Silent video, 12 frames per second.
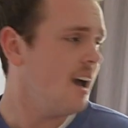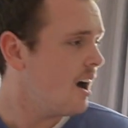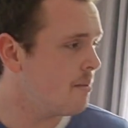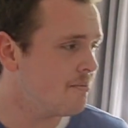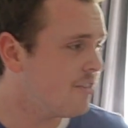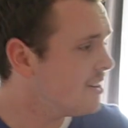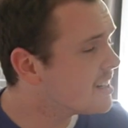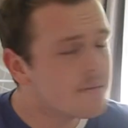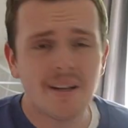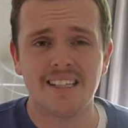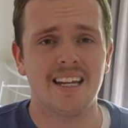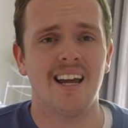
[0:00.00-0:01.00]
I'm feeling a
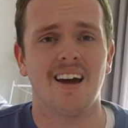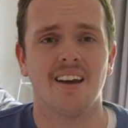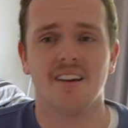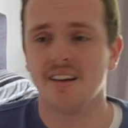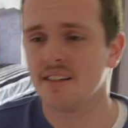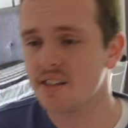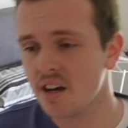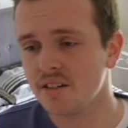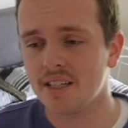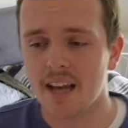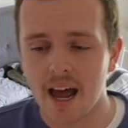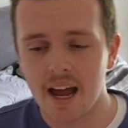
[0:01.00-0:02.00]
bit down. So
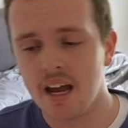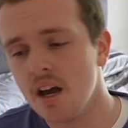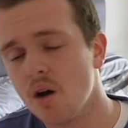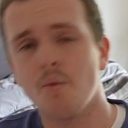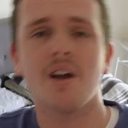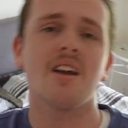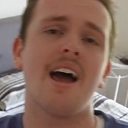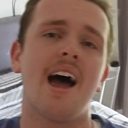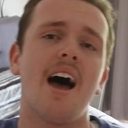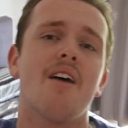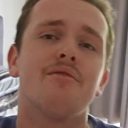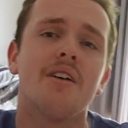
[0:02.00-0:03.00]
today, we're gonna
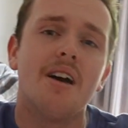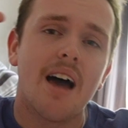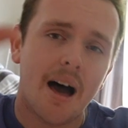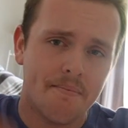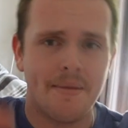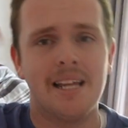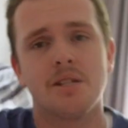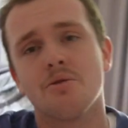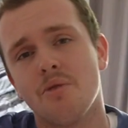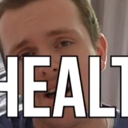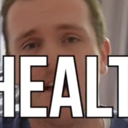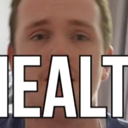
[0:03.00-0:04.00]
have a
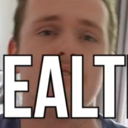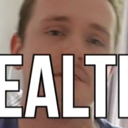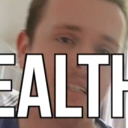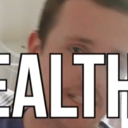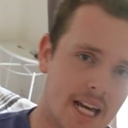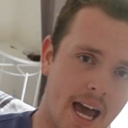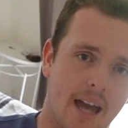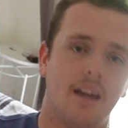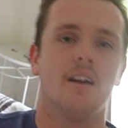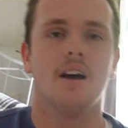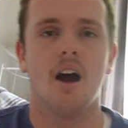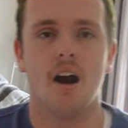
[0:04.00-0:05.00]
mental health day,
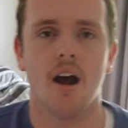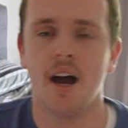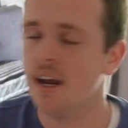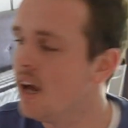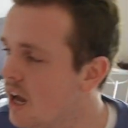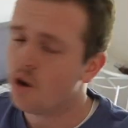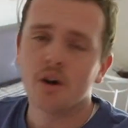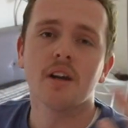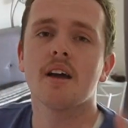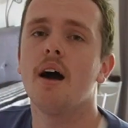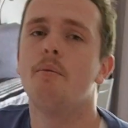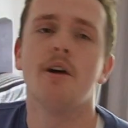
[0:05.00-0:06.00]
all right? You're gonna
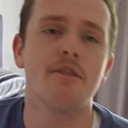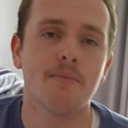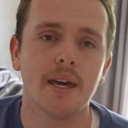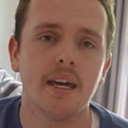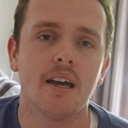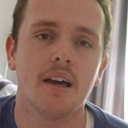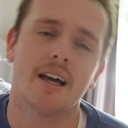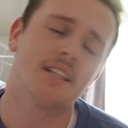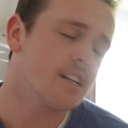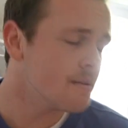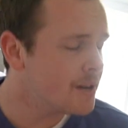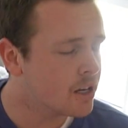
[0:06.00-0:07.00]
come with me. It's
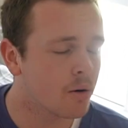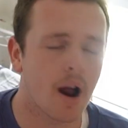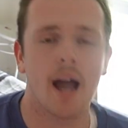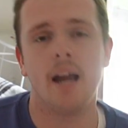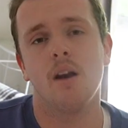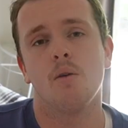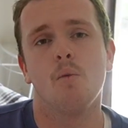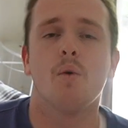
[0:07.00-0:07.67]
gonna be great.